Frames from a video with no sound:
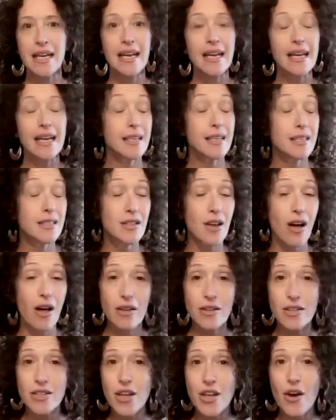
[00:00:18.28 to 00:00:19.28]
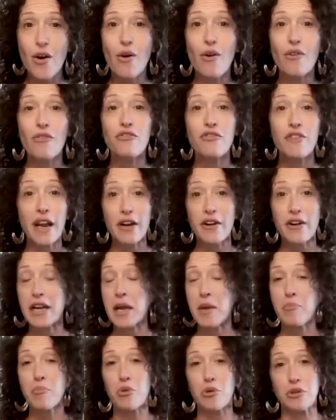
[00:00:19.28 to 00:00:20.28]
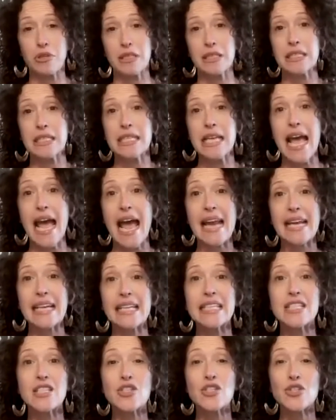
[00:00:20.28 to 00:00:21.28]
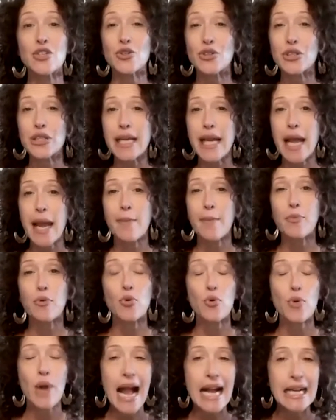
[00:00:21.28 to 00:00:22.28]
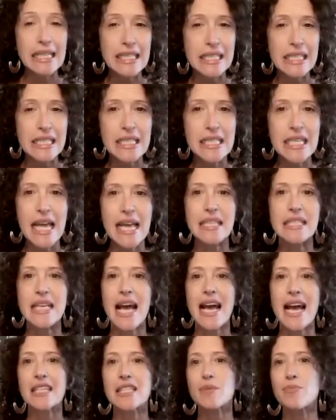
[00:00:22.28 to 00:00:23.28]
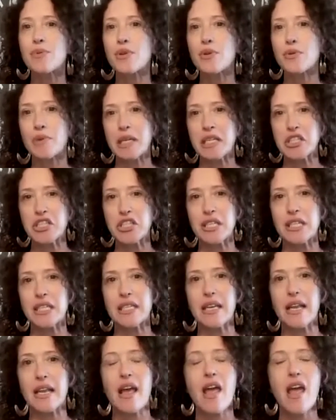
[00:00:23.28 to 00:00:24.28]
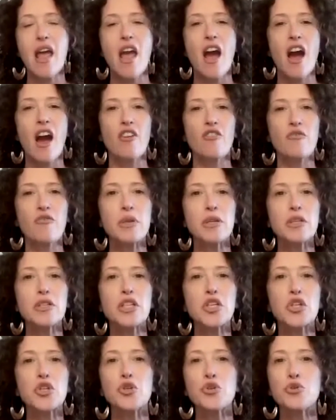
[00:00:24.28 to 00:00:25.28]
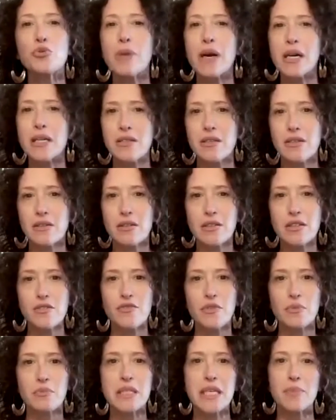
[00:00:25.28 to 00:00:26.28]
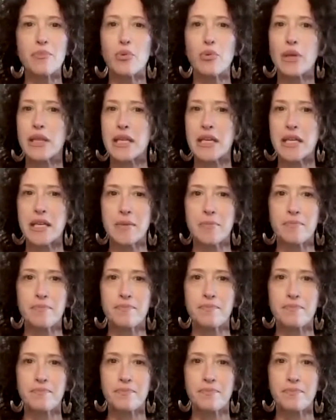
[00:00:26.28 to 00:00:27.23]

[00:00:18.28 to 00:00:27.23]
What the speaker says: It is also very important and is certainly a practice and exploration of building new muscles from deep within.